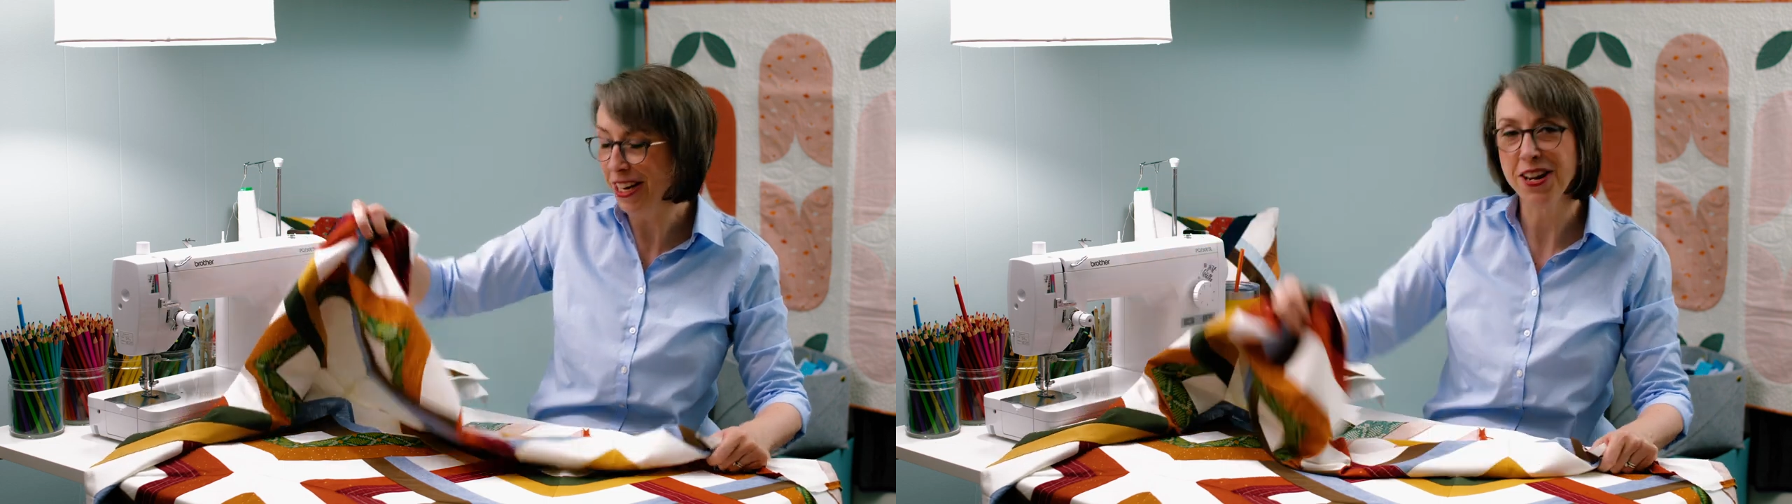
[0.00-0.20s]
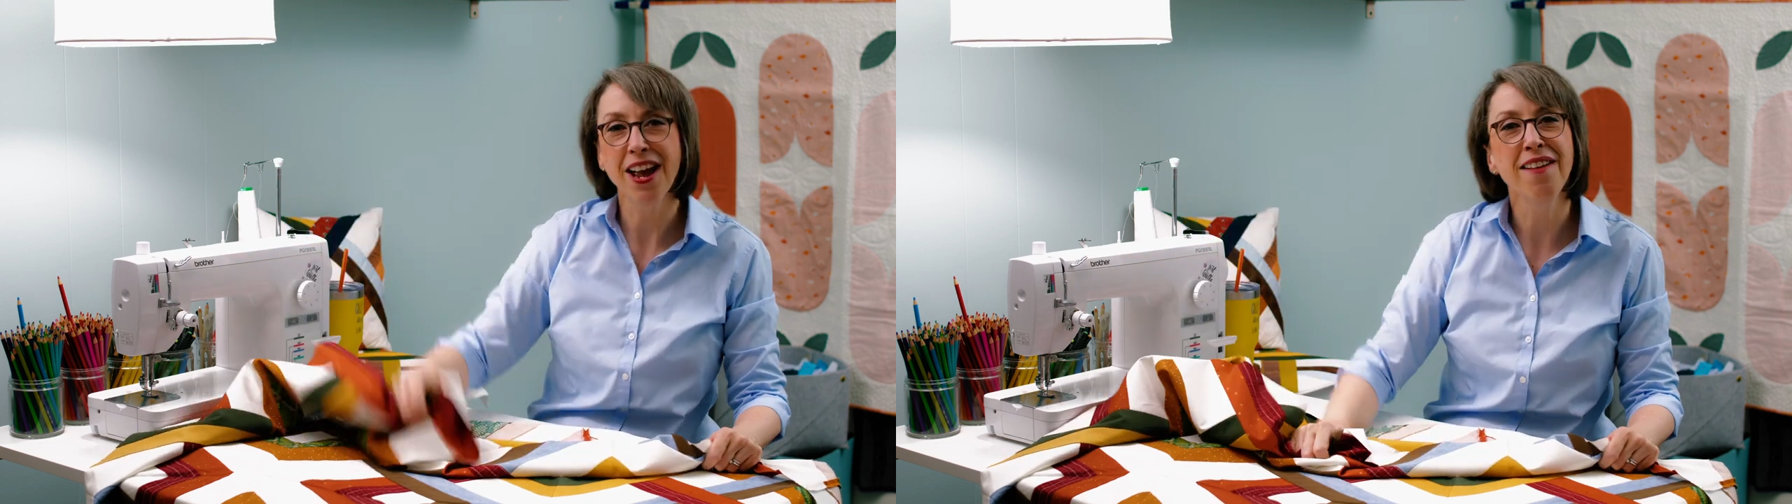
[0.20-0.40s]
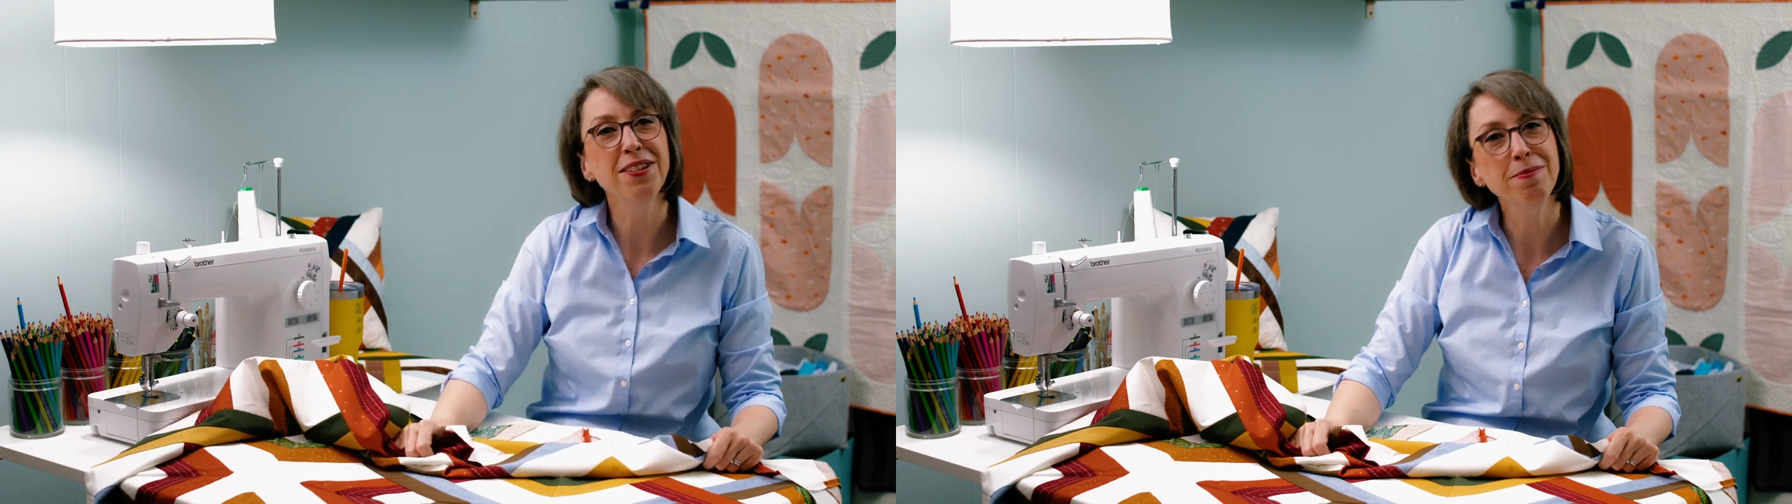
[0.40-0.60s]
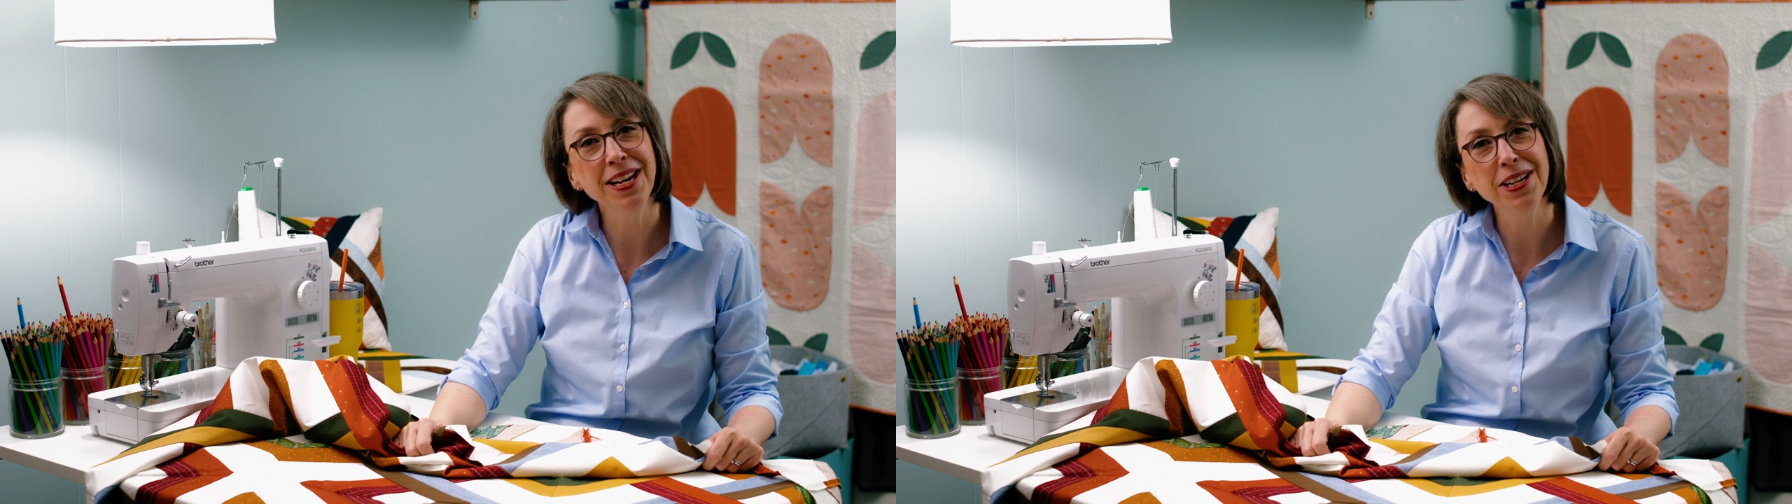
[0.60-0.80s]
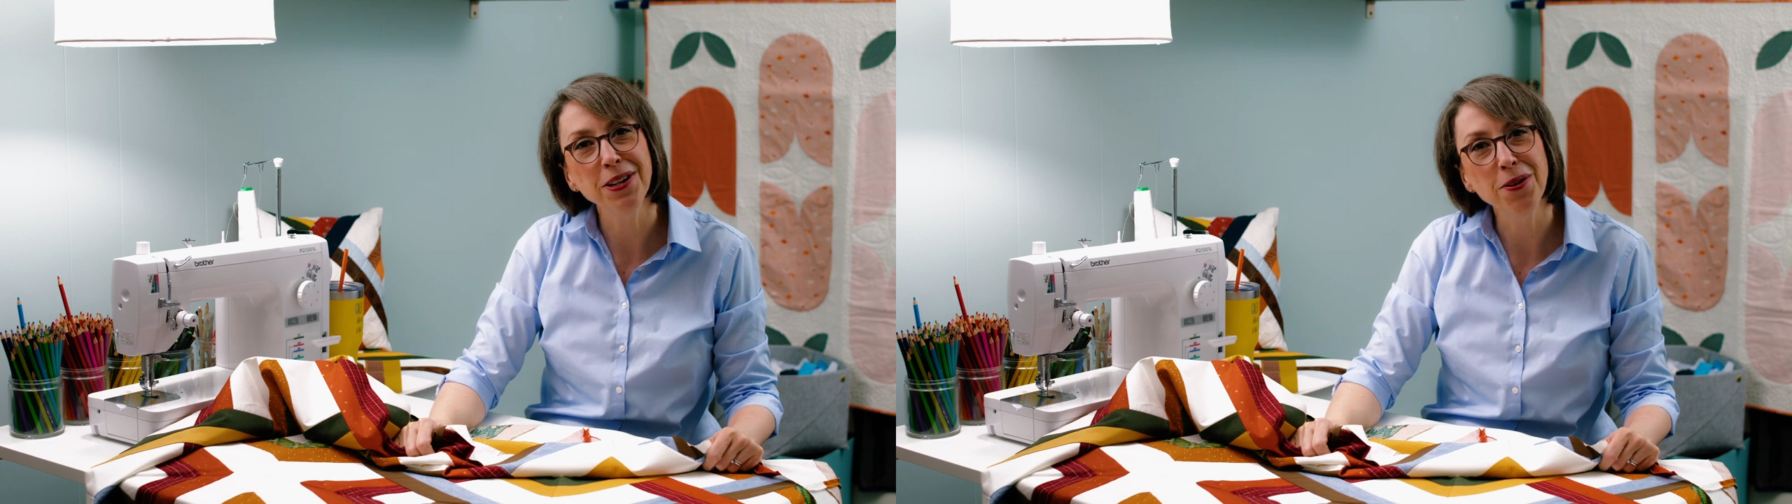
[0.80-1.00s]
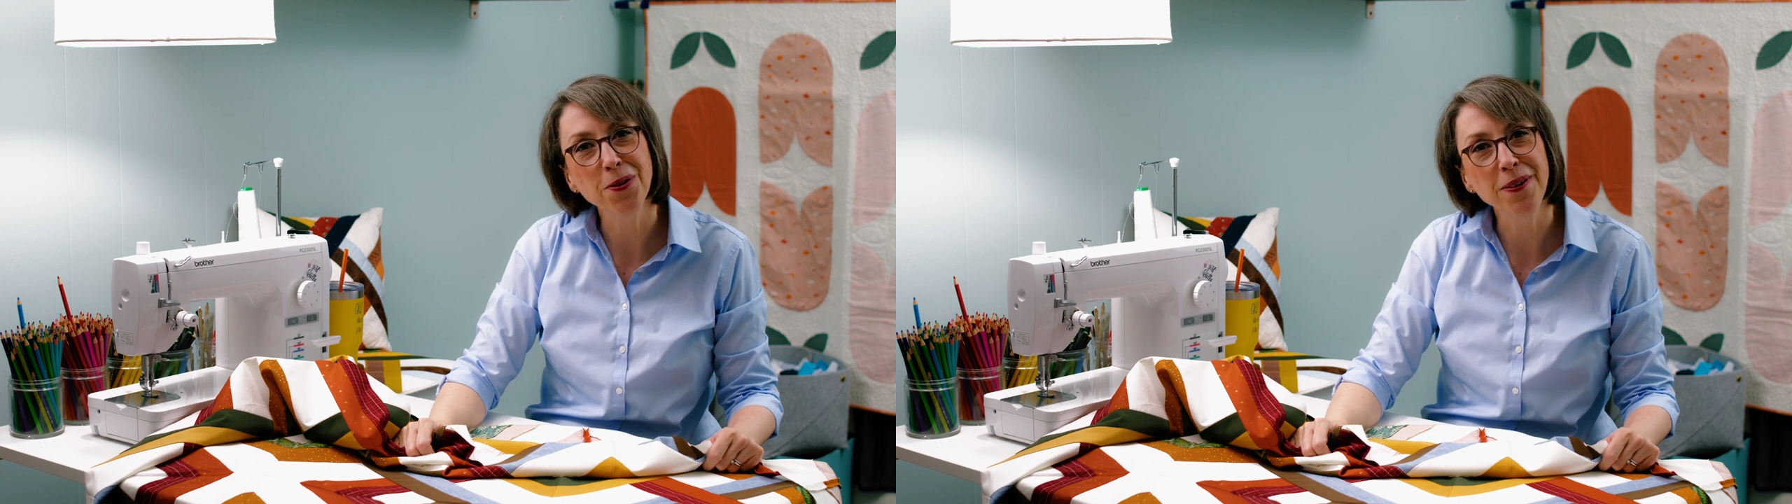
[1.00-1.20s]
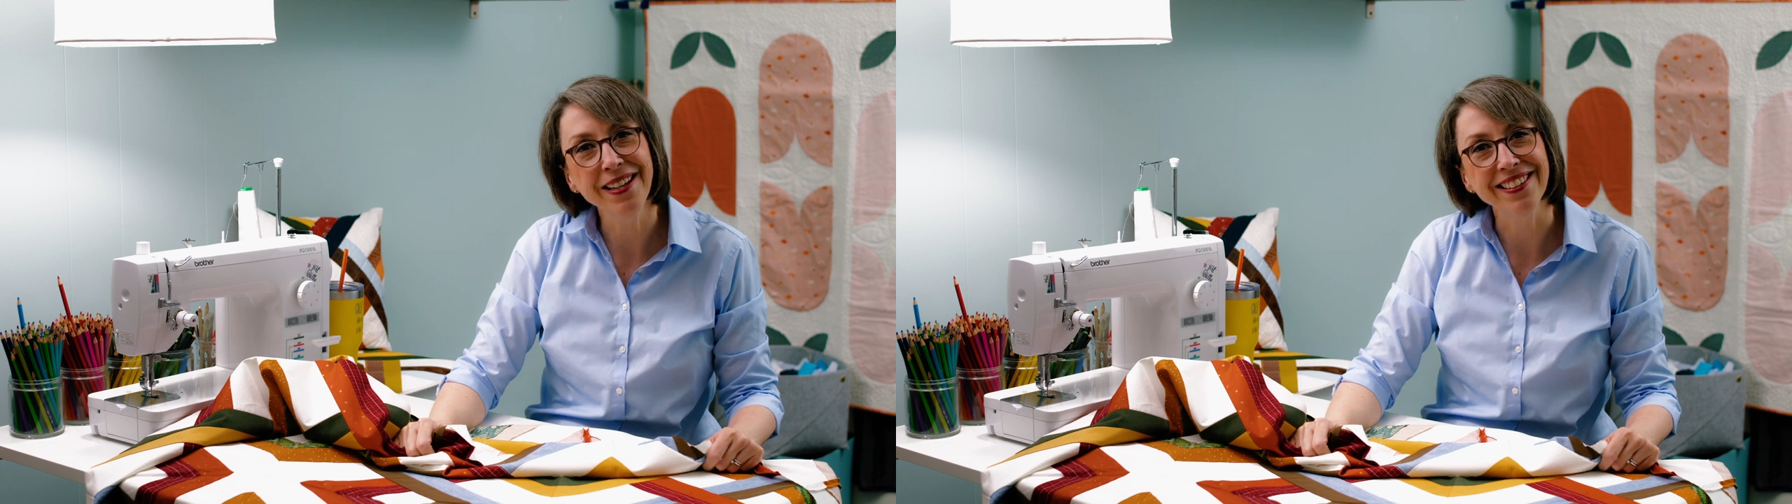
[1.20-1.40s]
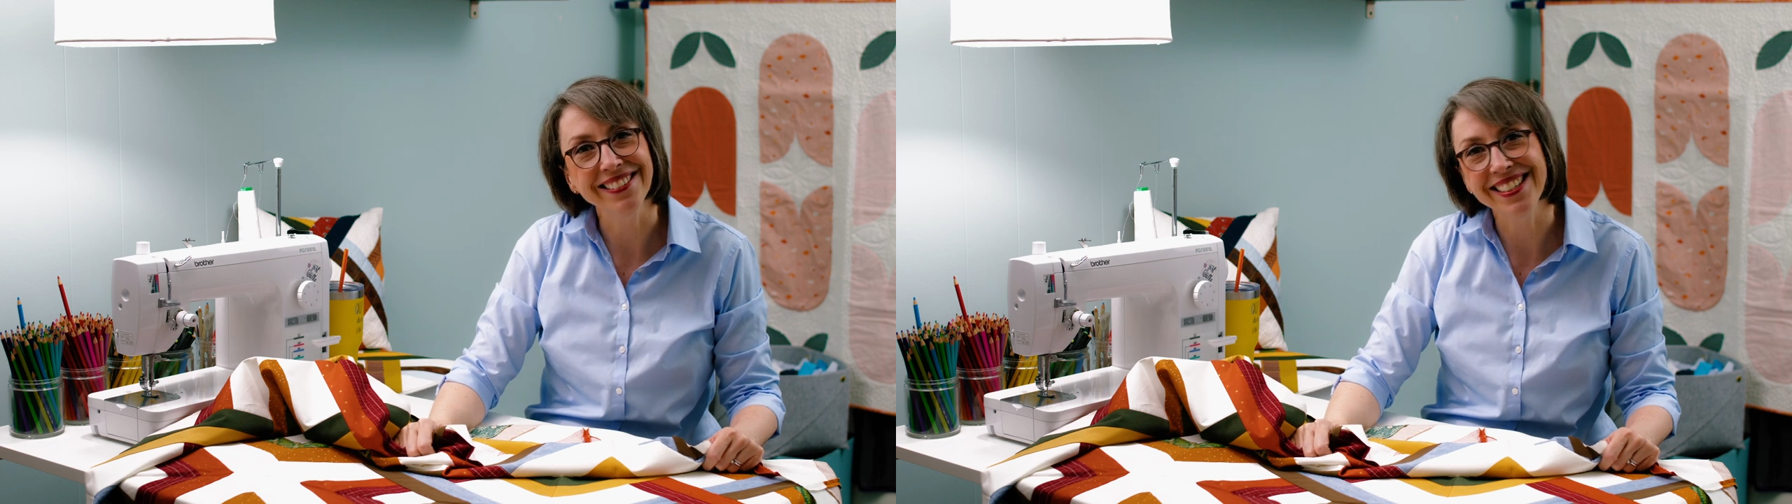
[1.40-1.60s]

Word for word: you have to make your own quilt.